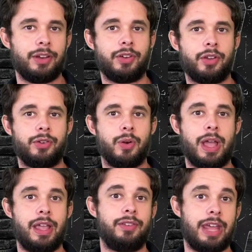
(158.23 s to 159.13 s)
It's also
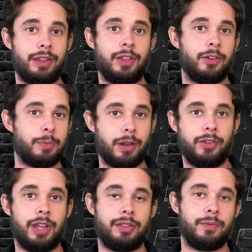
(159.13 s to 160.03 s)
a xanthan. It's part of
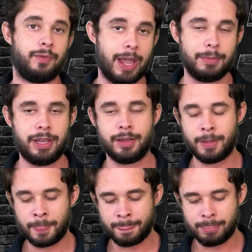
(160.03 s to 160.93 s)
the xanthan family.
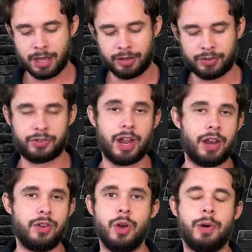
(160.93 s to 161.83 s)
It's just
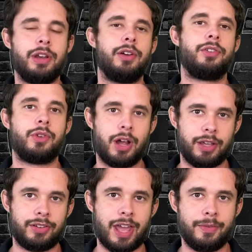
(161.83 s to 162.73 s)
nowhere near as strong
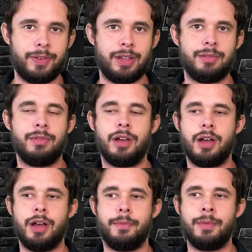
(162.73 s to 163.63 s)
as caffeine.
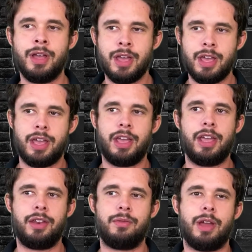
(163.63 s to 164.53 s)

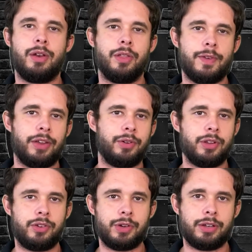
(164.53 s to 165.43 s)
I know the
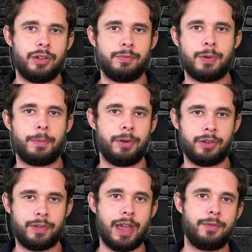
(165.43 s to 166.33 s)
vasoconstrictive properties
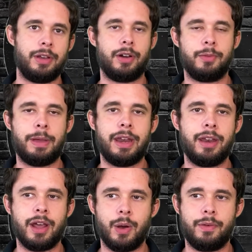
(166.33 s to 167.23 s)
of caffeine are
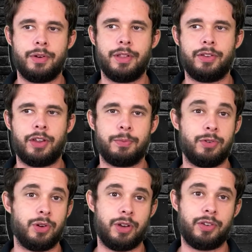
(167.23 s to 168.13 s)
debated. However, this has been
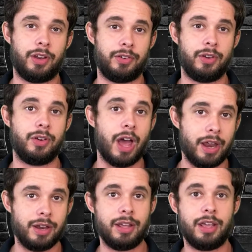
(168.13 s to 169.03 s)
shown in studies to
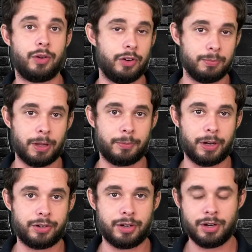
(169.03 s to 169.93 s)
not increase blood
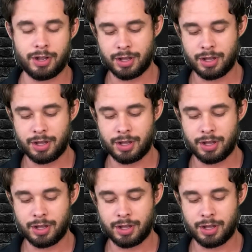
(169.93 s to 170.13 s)
pressure.